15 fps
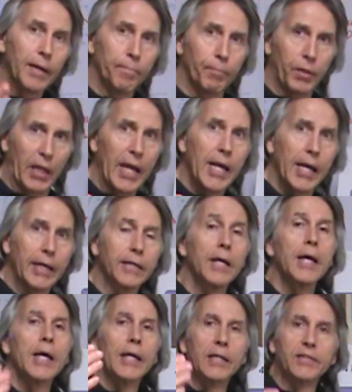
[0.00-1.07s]
a plan
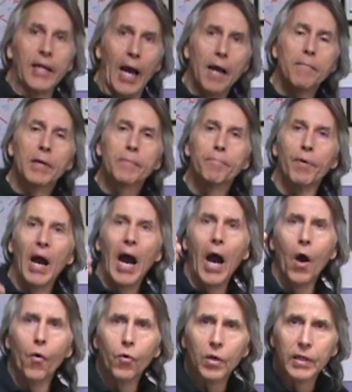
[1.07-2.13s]
is I'm
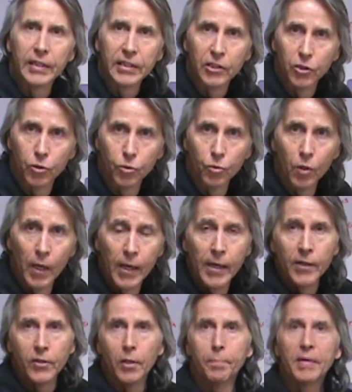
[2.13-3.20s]
empowering you
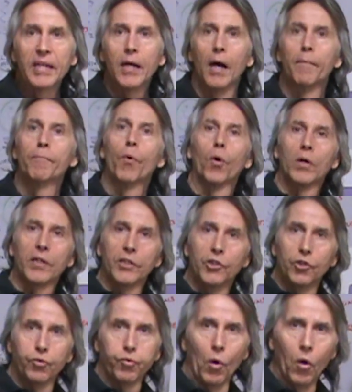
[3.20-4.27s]
to become more
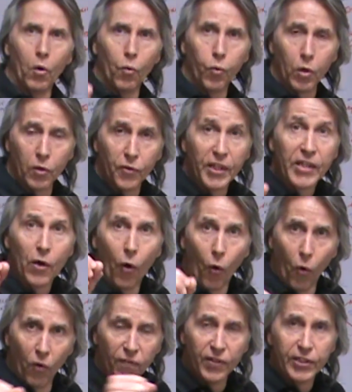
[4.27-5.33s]
control-worthy
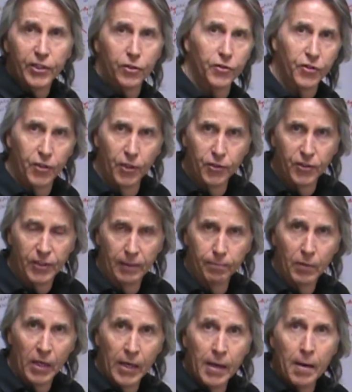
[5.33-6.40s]
over your system
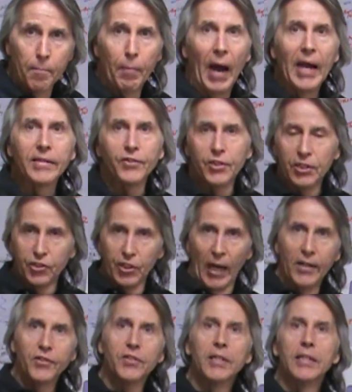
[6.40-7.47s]
by
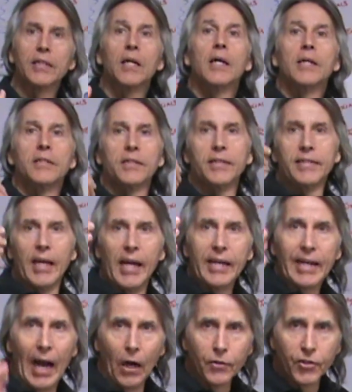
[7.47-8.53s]
suggesting to
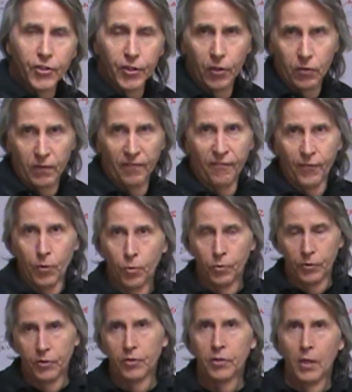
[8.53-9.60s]
take out certain
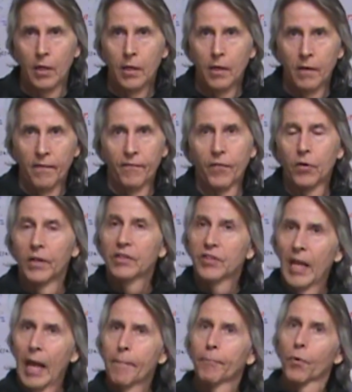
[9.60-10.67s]
foods. For
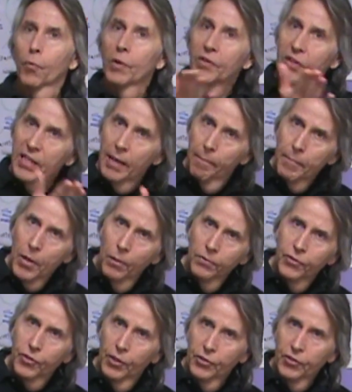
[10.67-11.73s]
example, with the immune
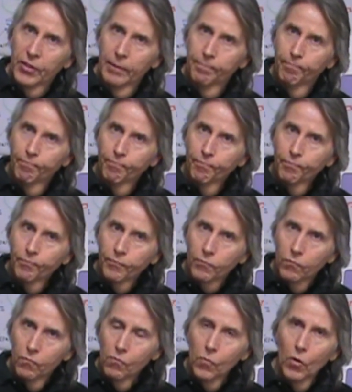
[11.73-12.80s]
system.
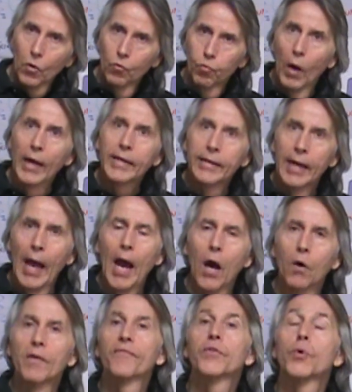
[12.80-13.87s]
Right
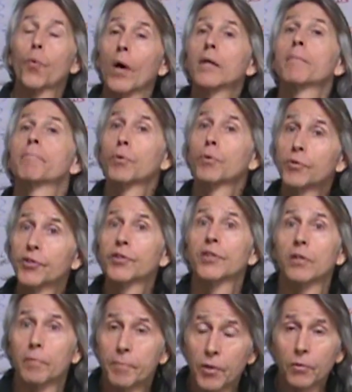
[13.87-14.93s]
now, if you want boost
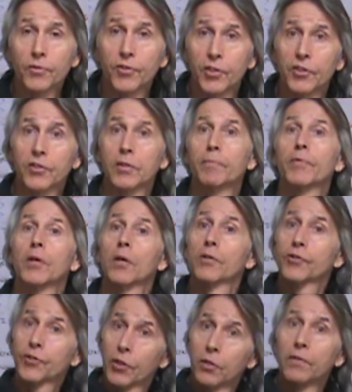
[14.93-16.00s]
your immune system, there are
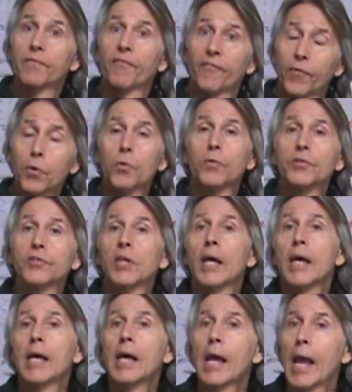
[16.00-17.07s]
certain foods
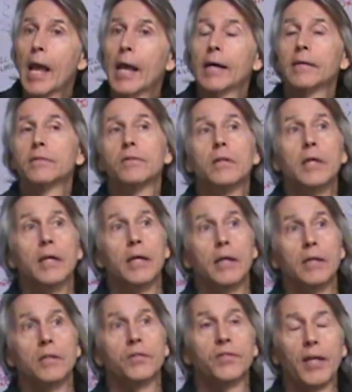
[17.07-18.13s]
and
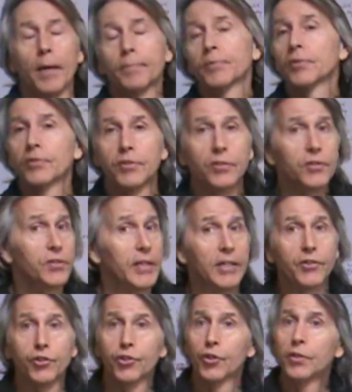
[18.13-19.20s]
substances
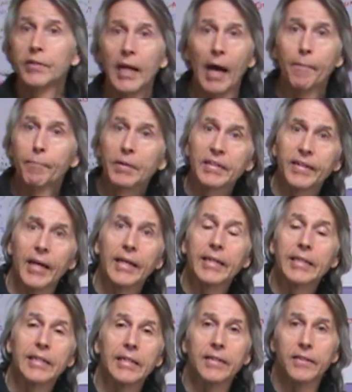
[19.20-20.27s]
that should not be
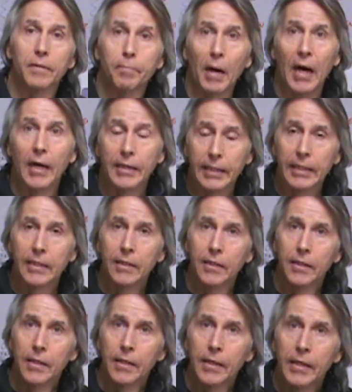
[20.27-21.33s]
taken into the body,
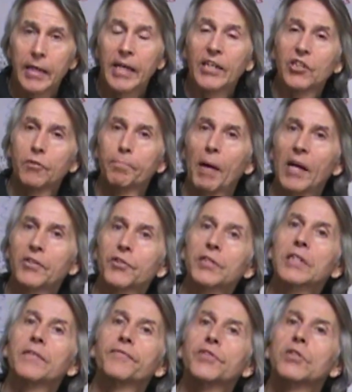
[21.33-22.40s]

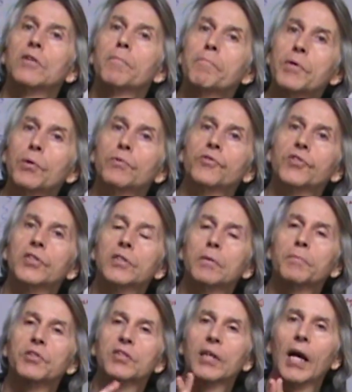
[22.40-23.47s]
especially if your immune
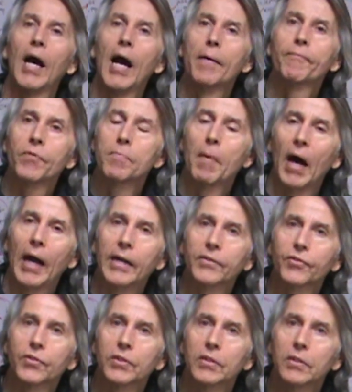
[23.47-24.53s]
system is
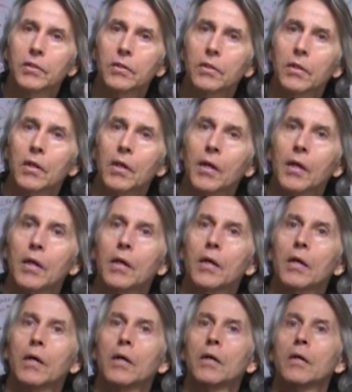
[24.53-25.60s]
compromised.
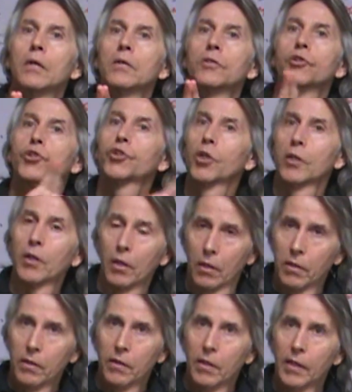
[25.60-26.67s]
Sugar,
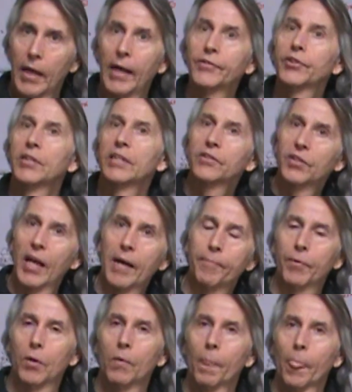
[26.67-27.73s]
as an
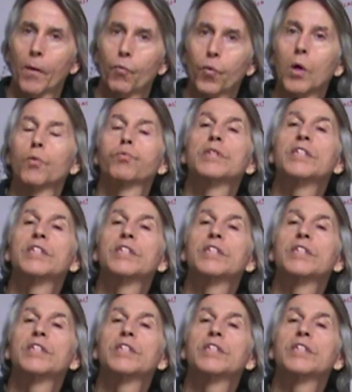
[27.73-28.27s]
example, will